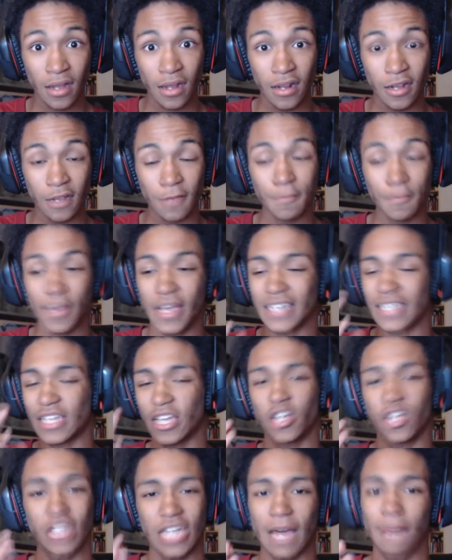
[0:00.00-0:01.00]
because I
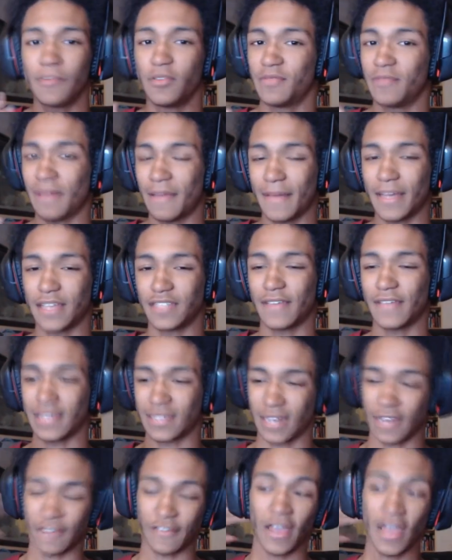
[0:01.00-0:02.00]
could not move my mouse fast
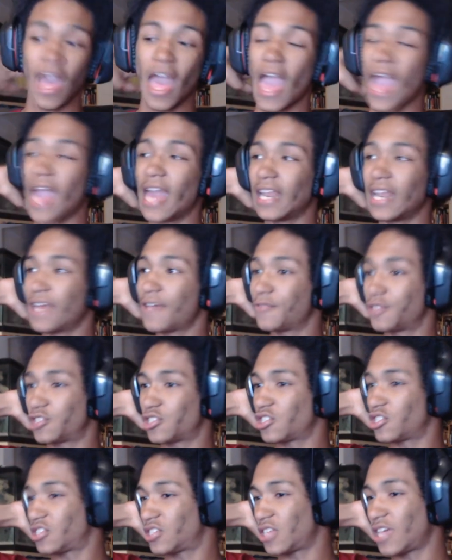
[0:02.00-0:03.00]
enough. And it was
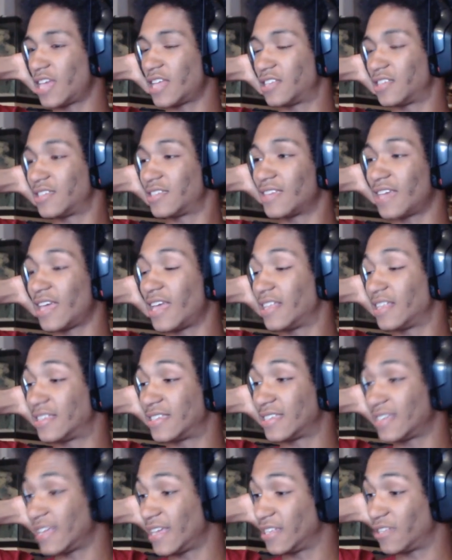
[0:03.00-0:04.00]
just it's
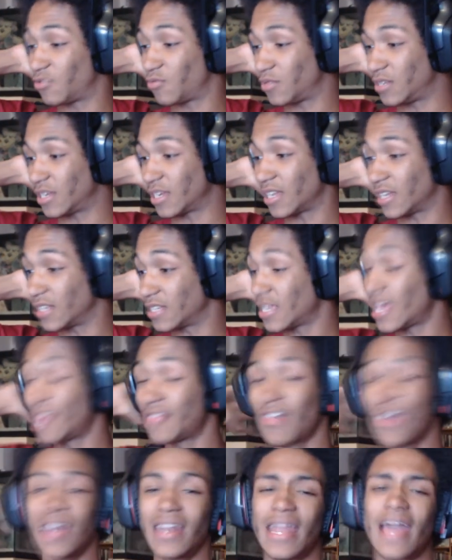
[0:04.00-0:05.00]
ridiculous. And
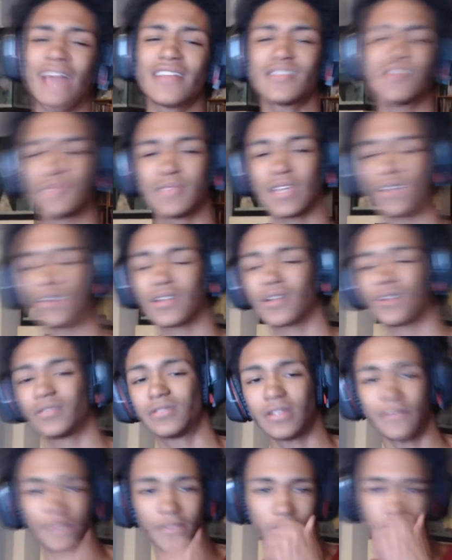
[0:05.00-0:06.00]
then I had some technical
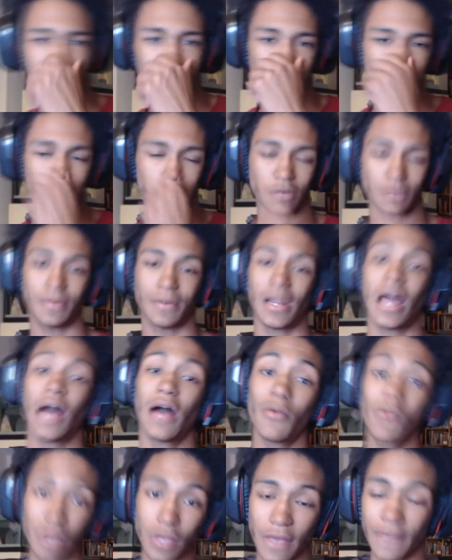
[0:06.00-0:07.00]
difficulties too, but I
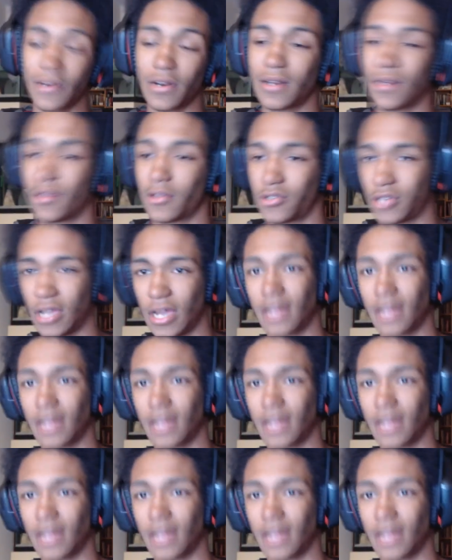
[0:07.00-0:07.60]
will give it another shot.